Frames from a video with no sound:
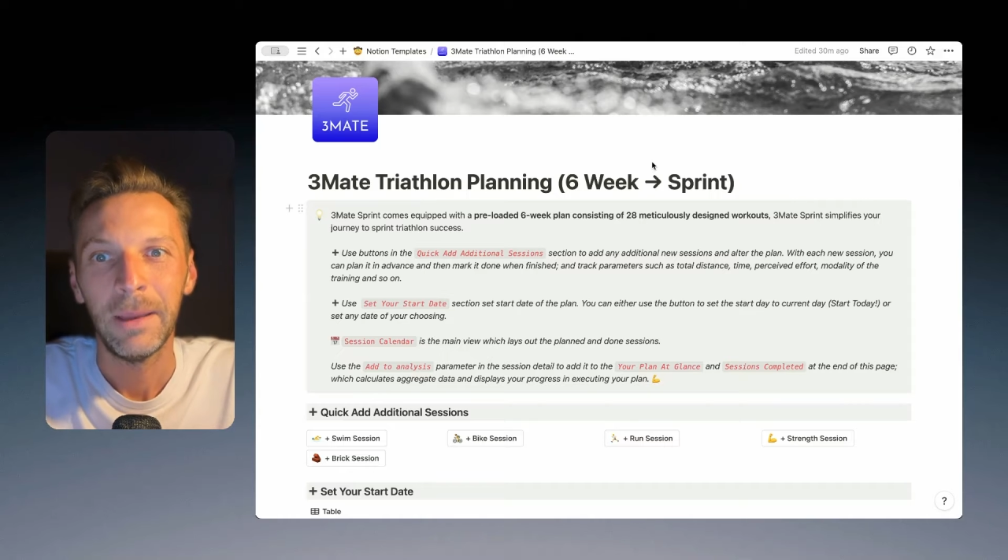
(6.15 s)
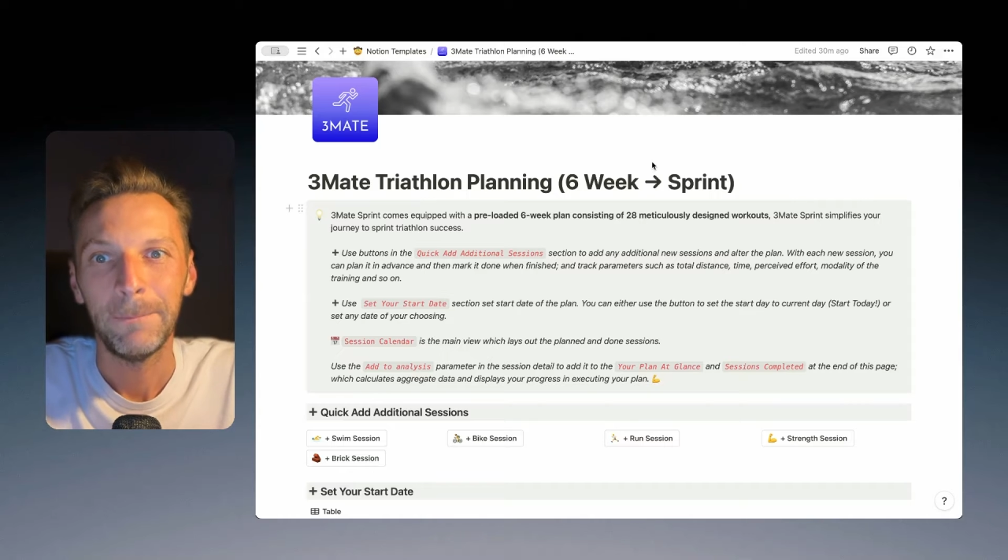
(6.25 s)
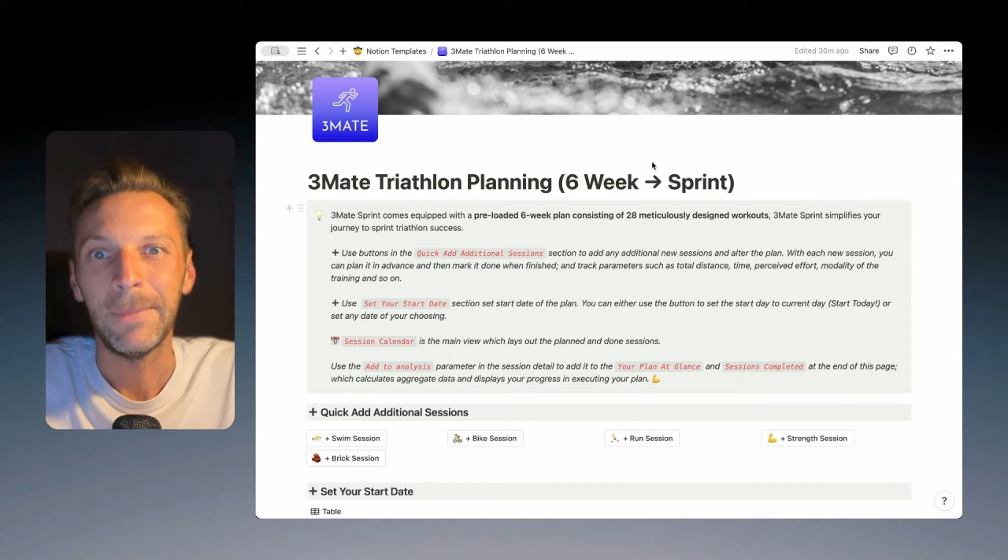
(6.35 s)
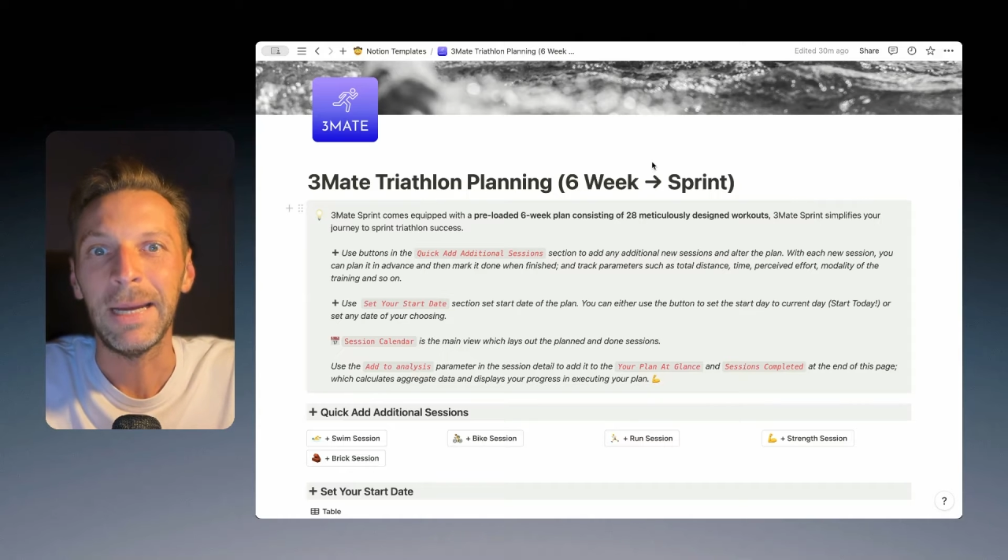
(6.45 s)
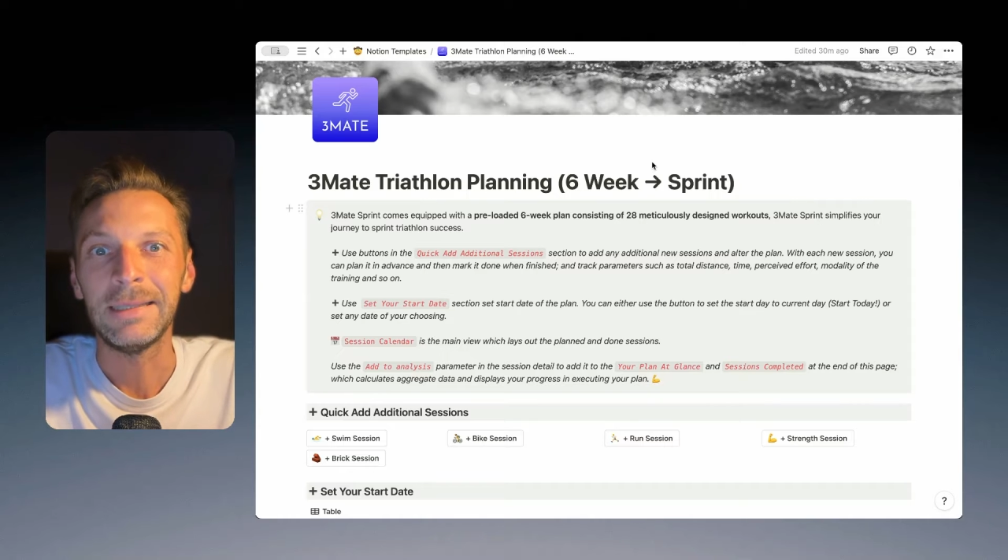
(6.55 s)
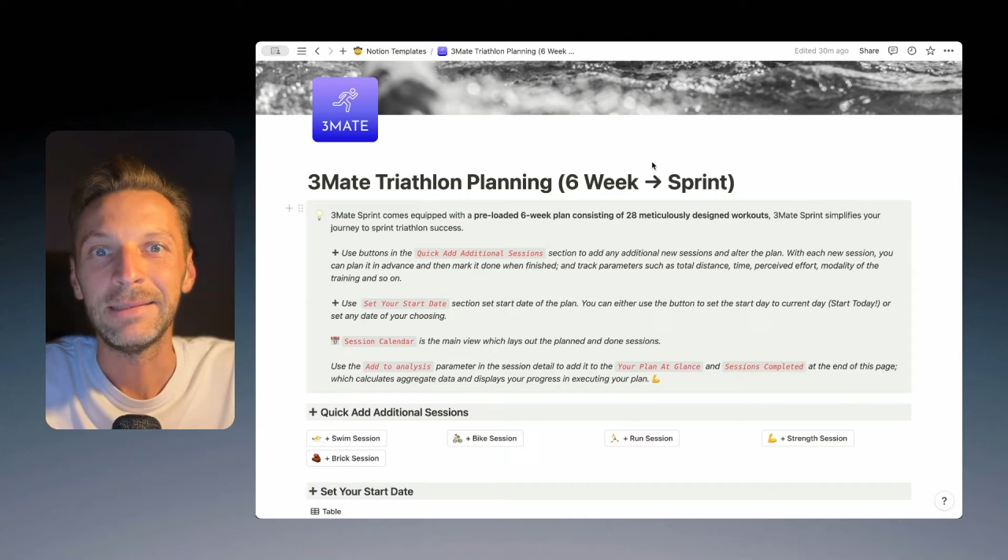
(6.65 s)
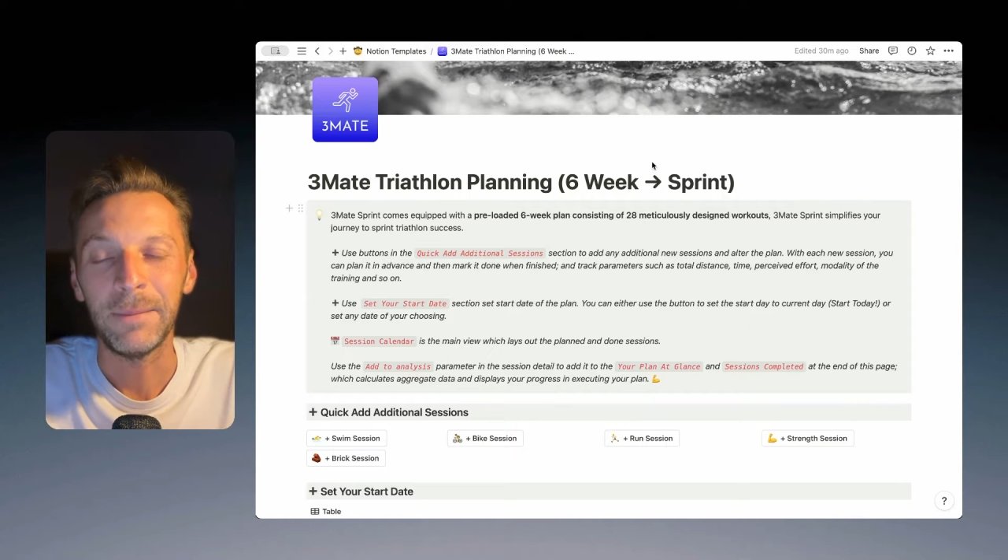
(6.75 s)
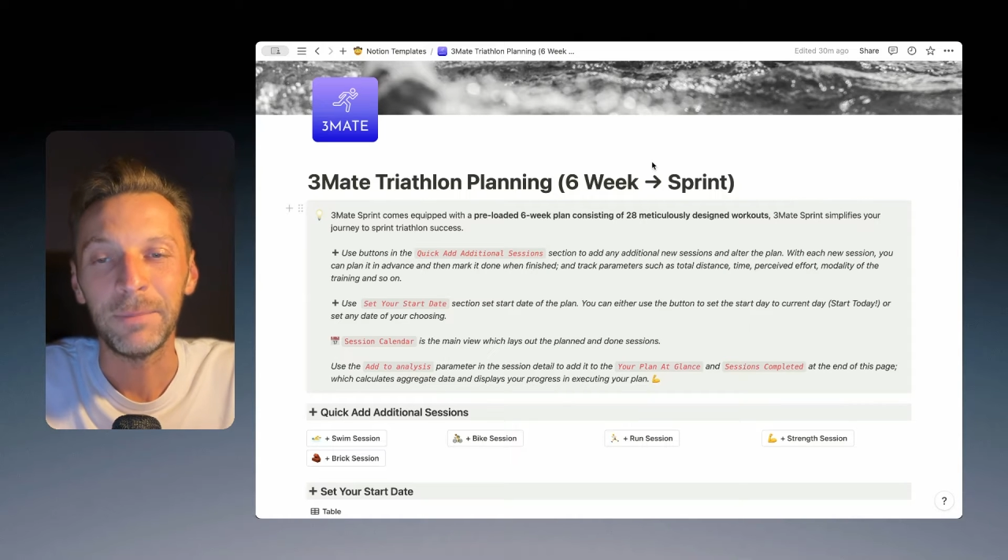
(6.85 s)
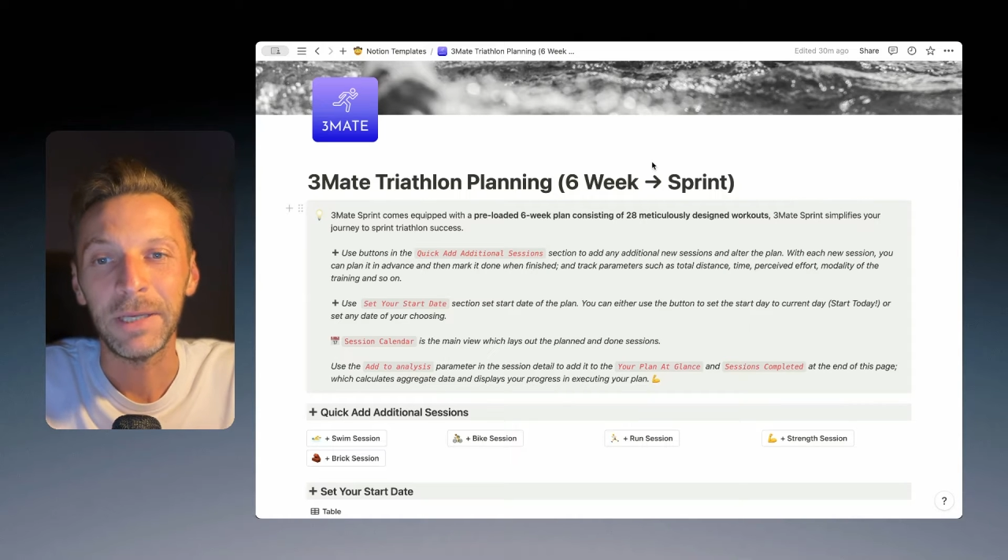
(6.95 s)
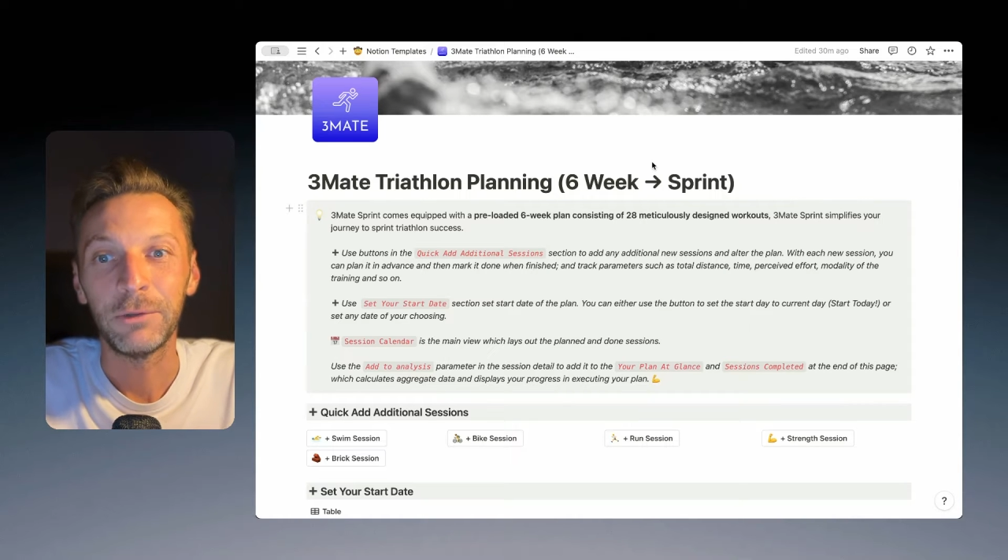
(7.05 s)
my
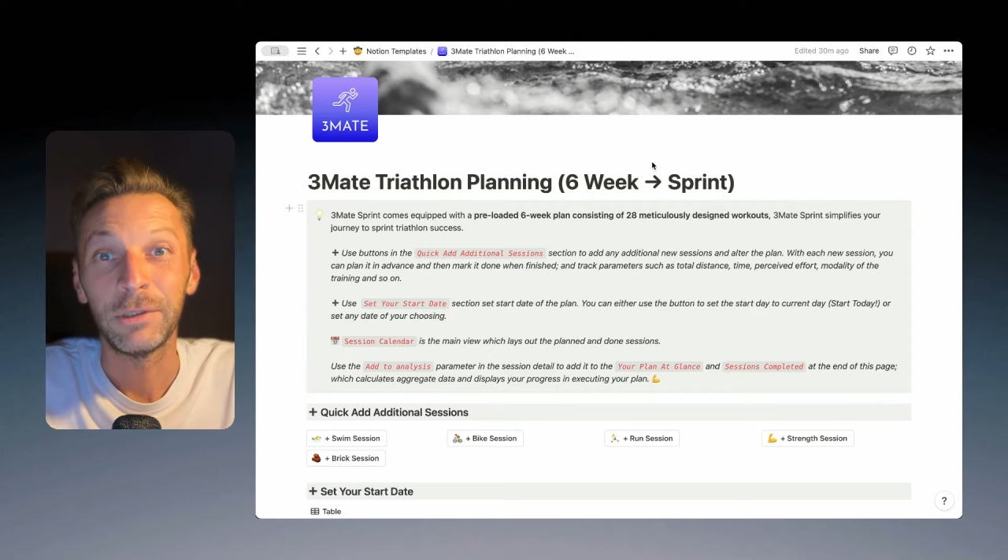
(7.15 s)
template,